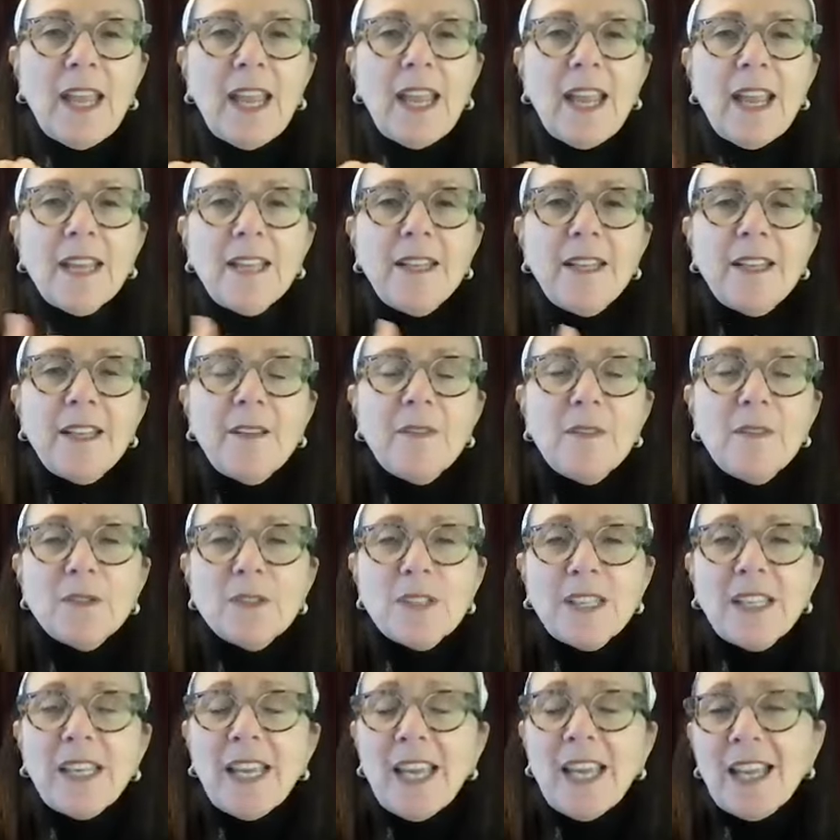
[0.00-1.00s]
And
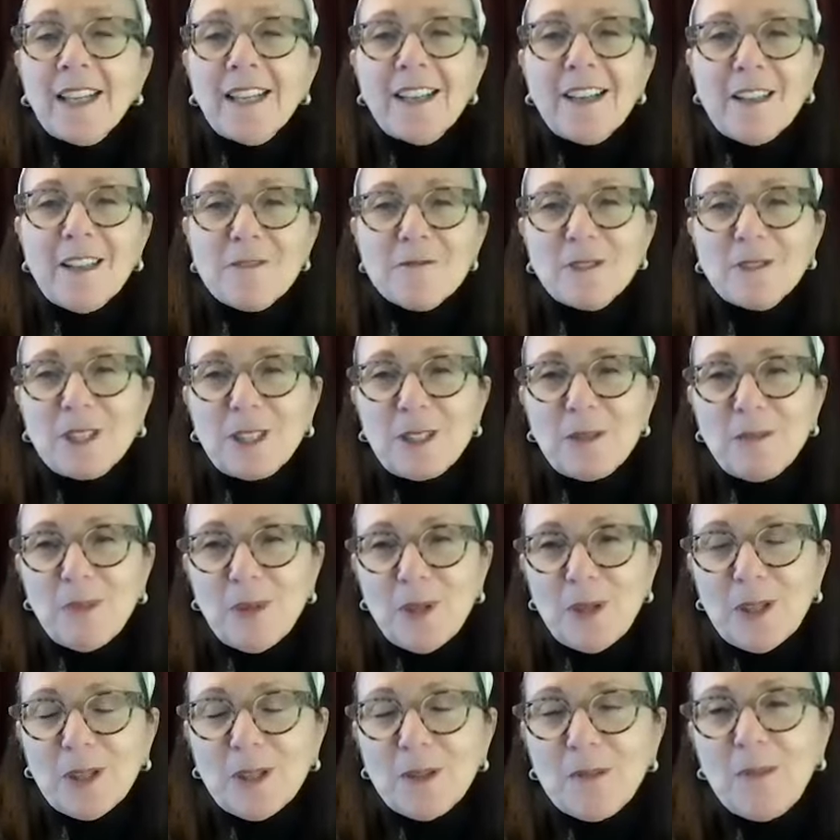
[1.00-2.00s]
there's, again, another little
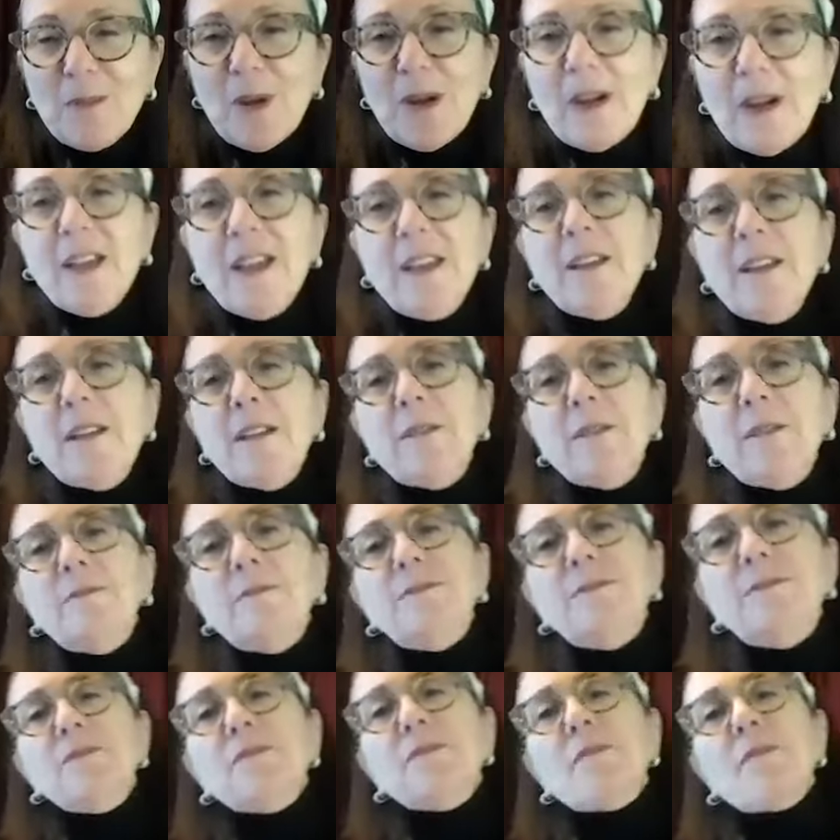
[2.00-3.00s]
book by
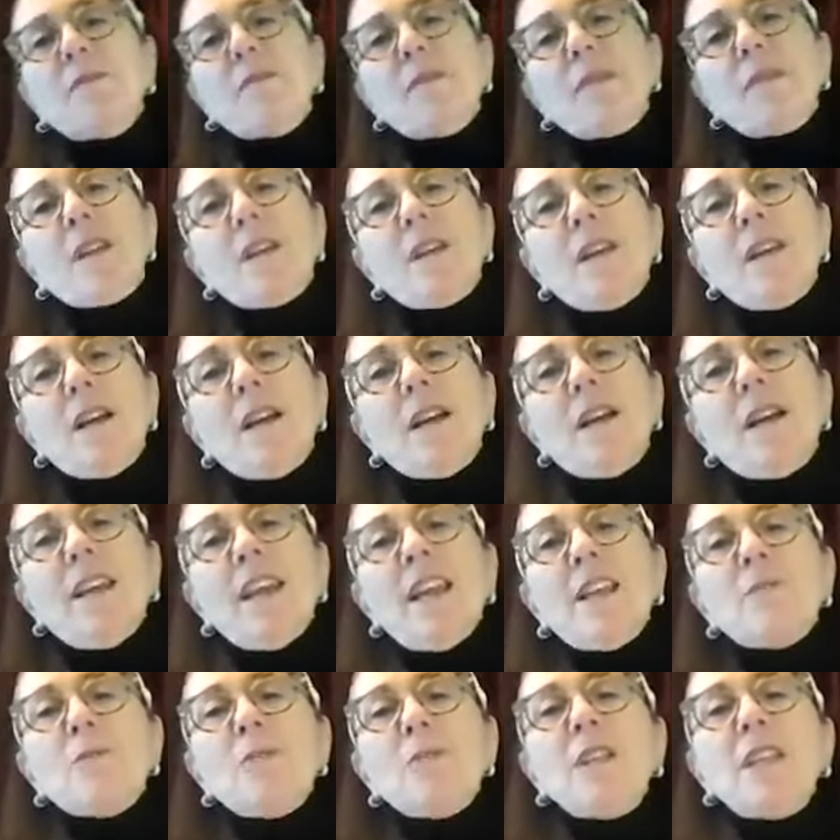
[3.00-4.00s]

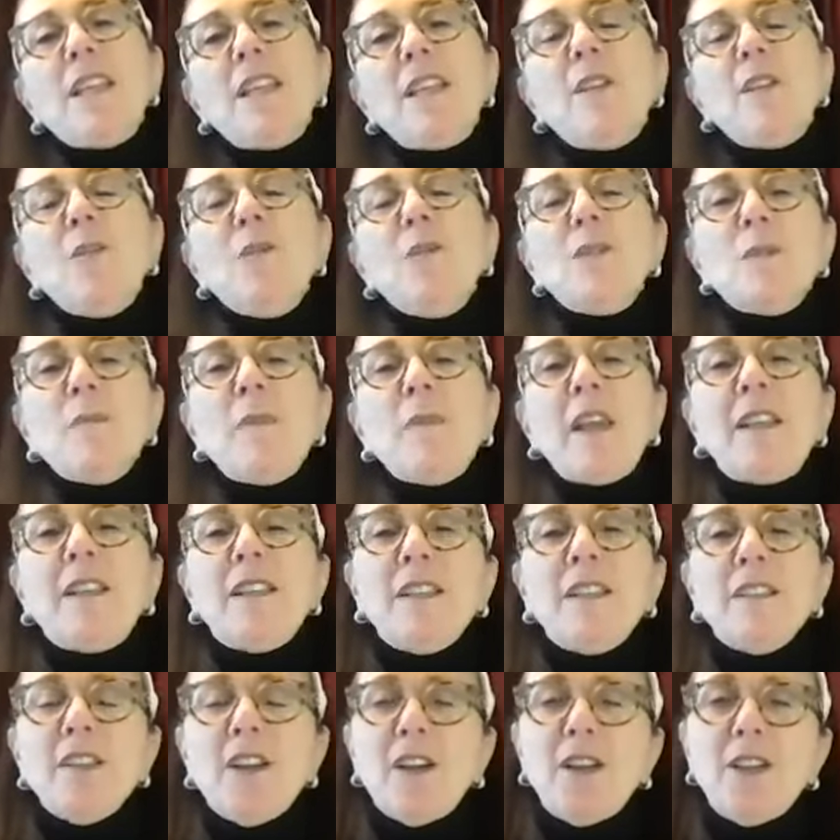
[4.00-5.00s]
Henry Gee, who's a
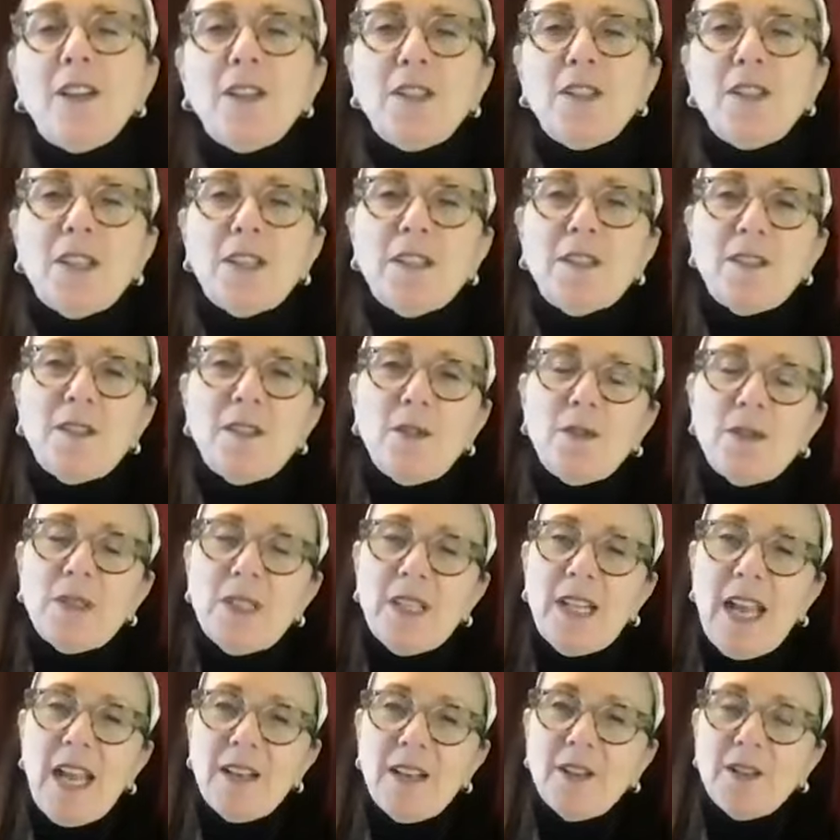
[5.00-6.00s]
paleontologist, who's
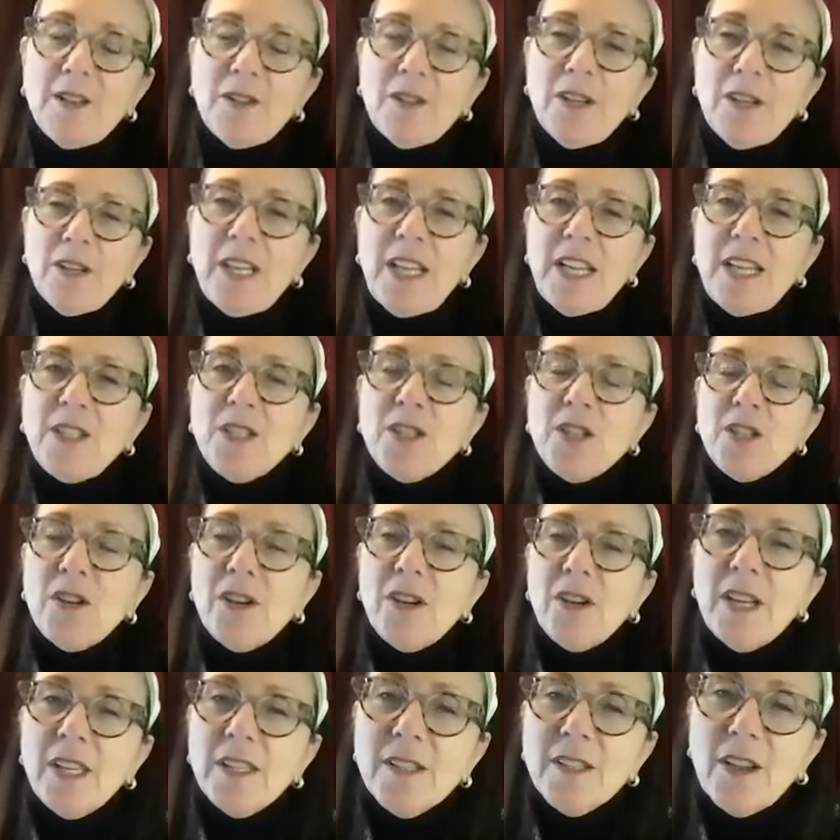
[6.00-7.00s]
an editor at
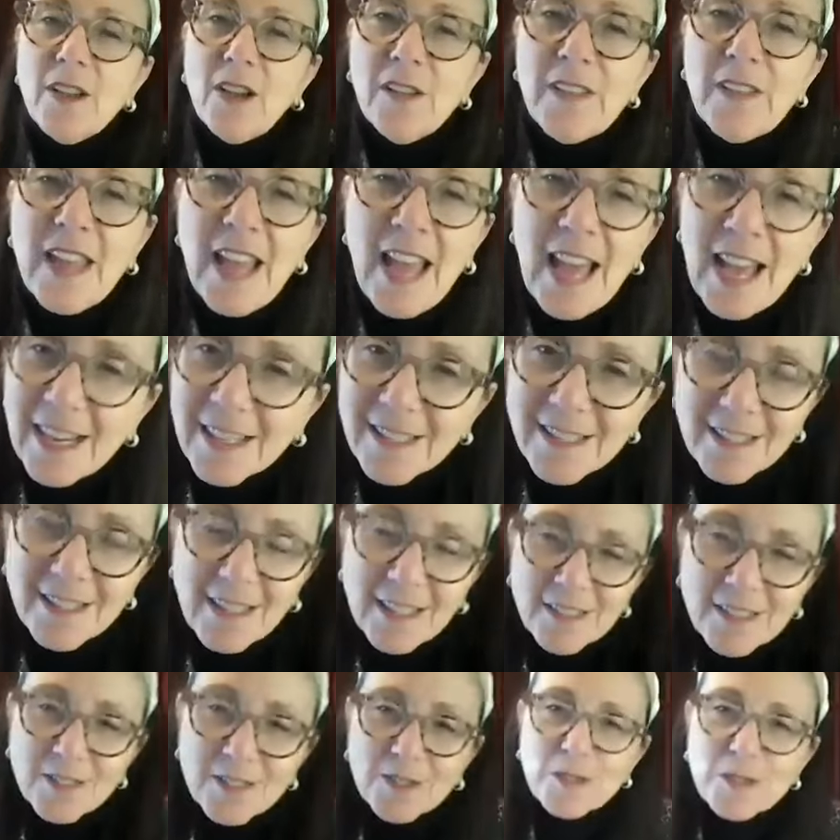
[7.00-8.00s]
Nature. It's called The
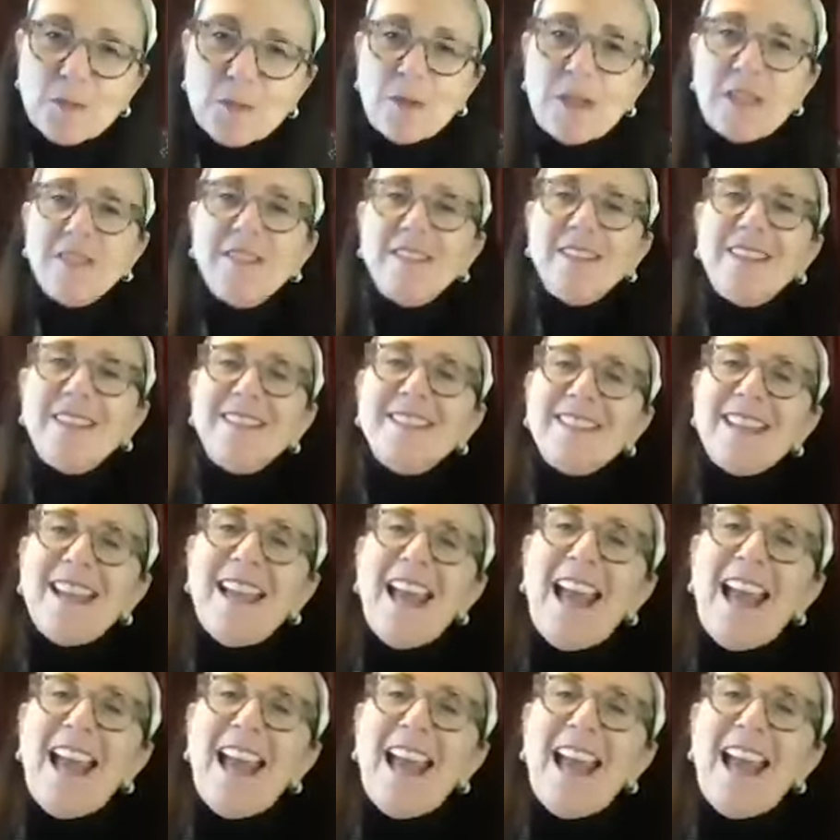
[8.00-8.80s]
Accidental Species.